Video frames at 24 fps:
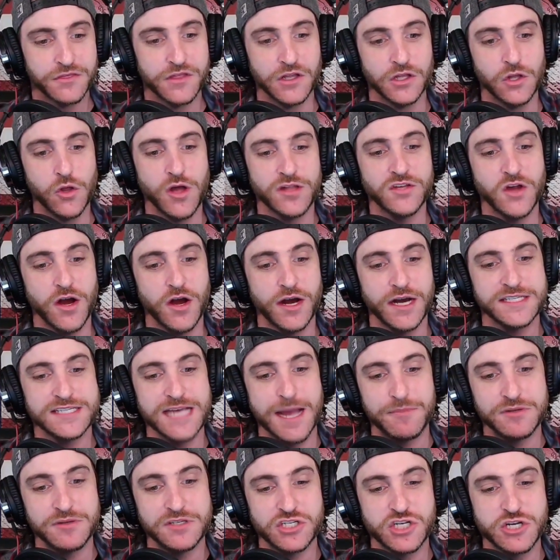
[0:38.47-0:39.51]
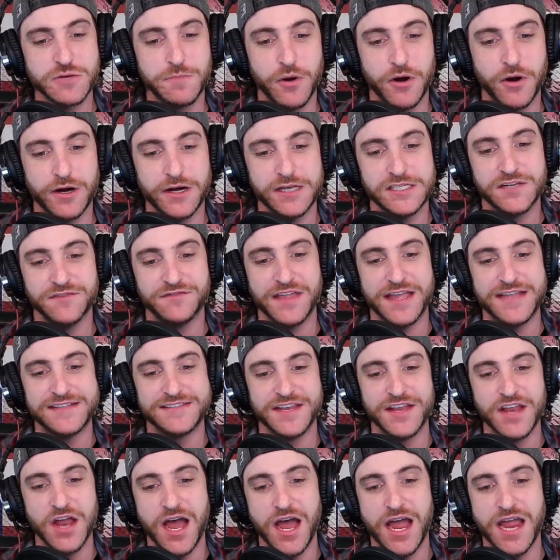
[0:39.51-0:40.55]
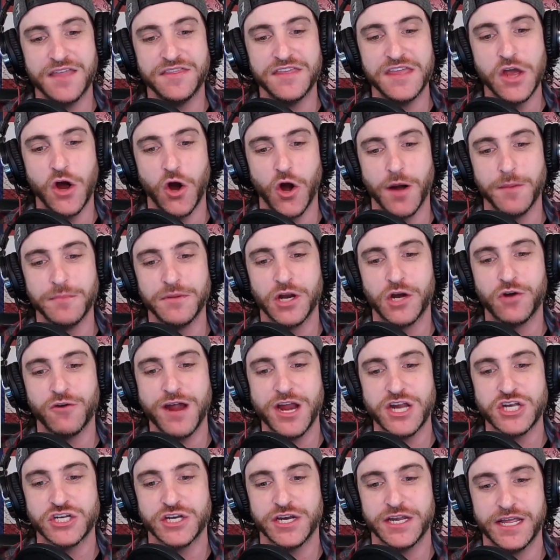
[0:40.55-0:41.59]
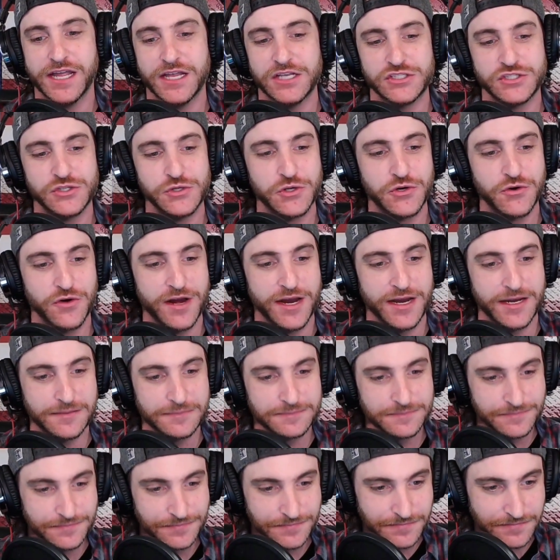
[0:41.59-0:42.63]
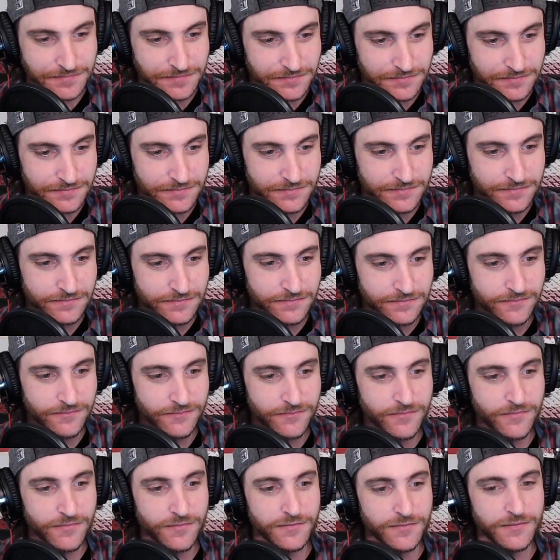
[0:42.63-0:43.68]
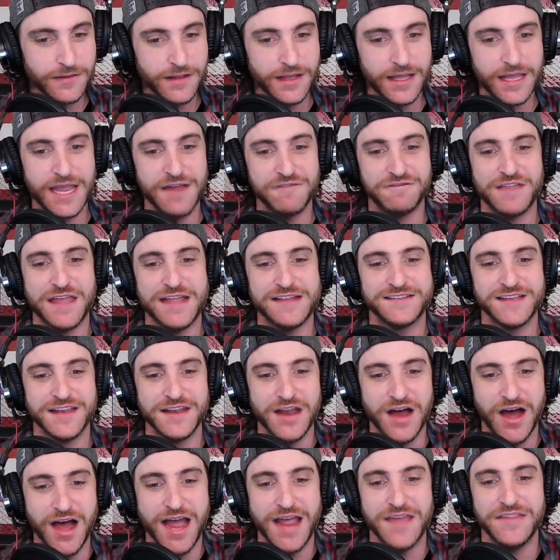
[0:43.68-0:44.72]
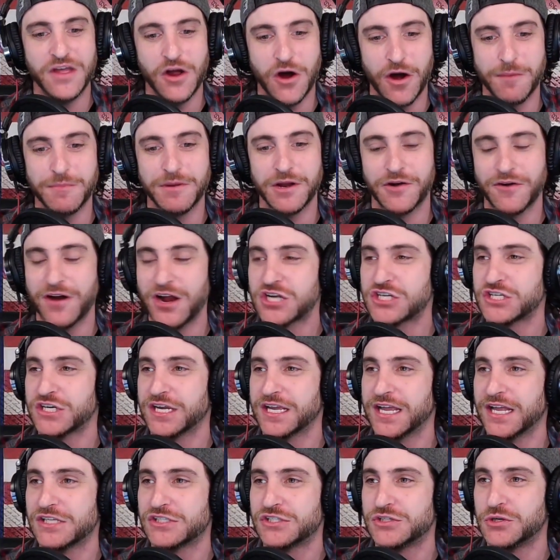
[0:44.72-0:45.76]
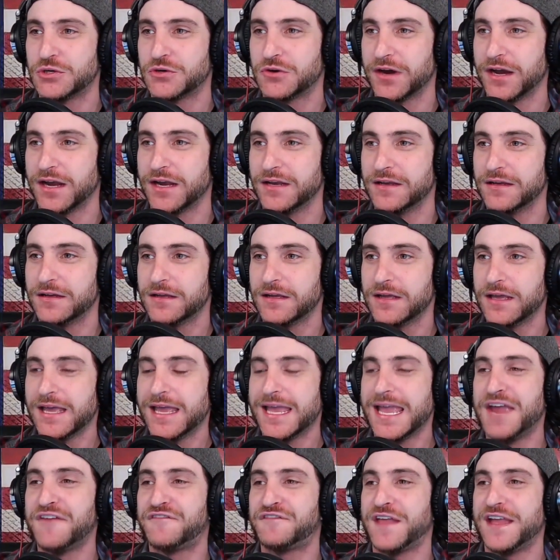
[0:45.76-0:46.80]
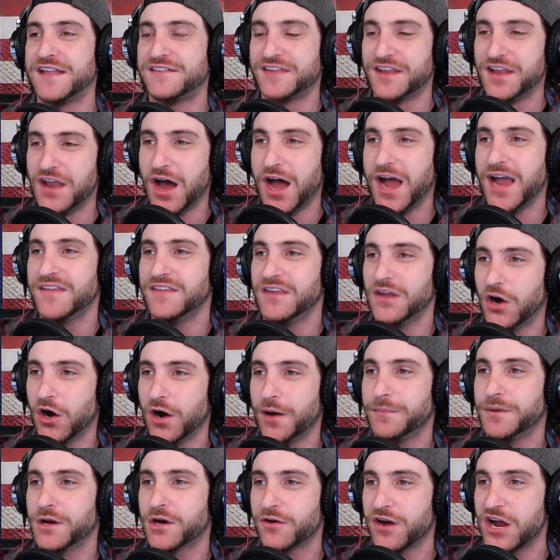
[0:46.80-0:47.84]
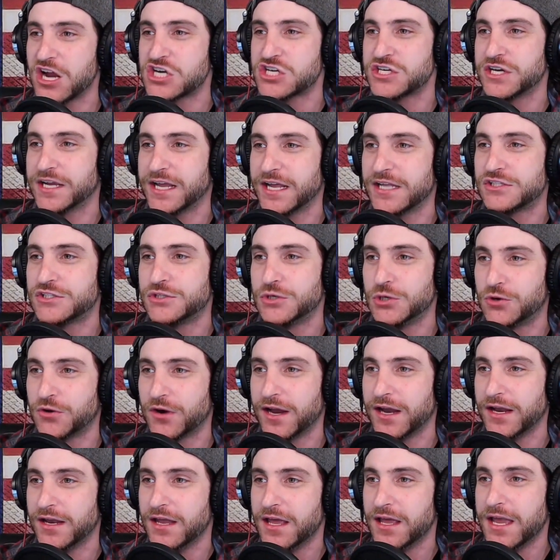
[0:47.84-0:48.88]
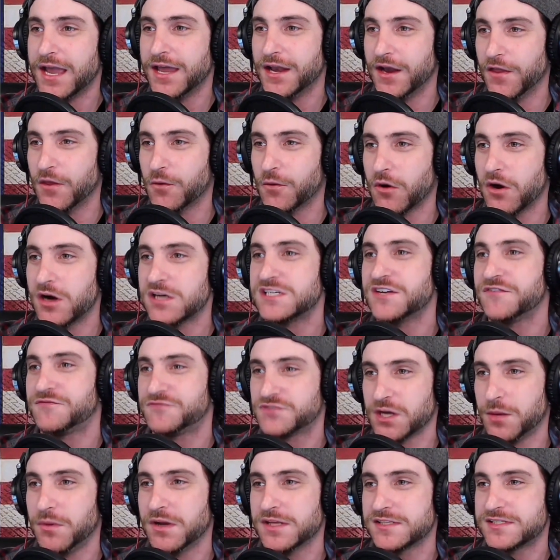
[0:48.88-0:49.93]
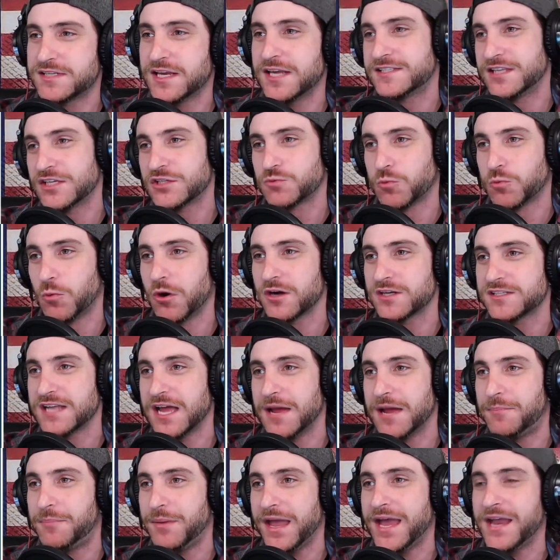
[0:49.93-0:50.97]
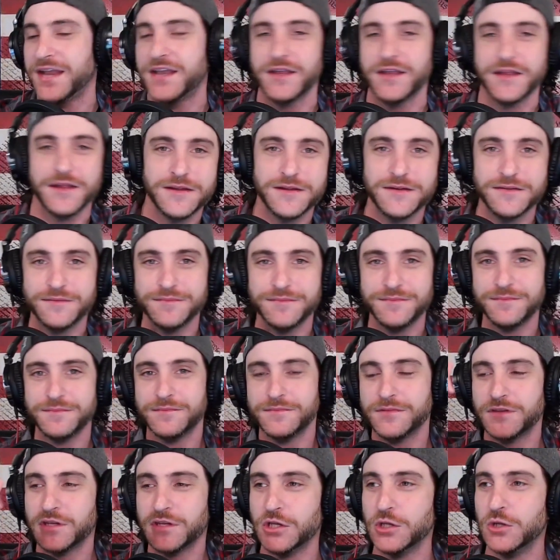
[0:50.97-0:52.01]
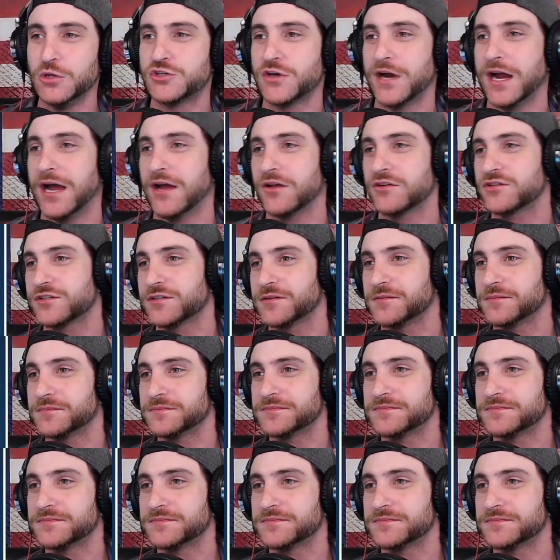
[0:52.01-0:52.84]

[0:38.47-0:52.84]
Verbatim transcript: The law targets opposition parties if they deny the armed aggression against Ukraine. If they deny the armed aggression against Ukraine. If they deny the armed aggression against Ukraine. In other words, if someone says this war is not bad, you lose your house